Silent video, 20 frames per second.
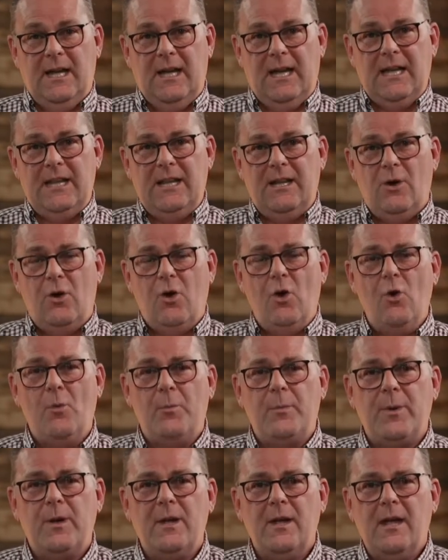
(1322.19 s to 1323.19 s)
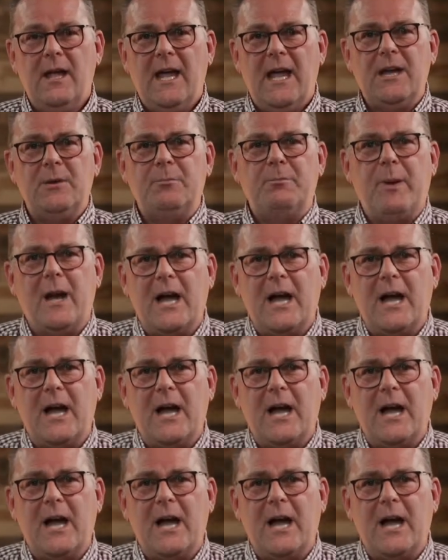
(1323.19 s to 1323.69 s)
And hope and